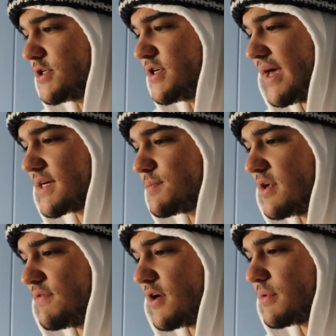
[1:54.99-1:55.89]
She asked
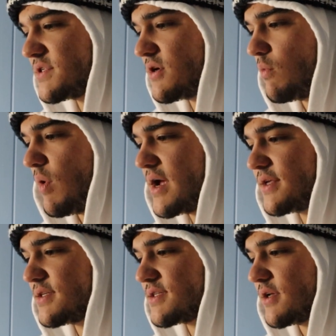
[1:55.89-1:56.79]
me if there was still wine
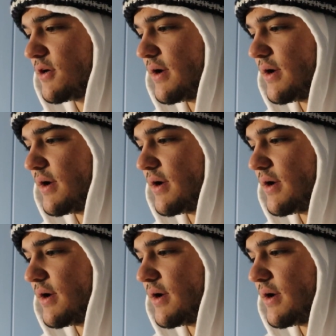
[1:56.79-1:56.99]
in the cellar,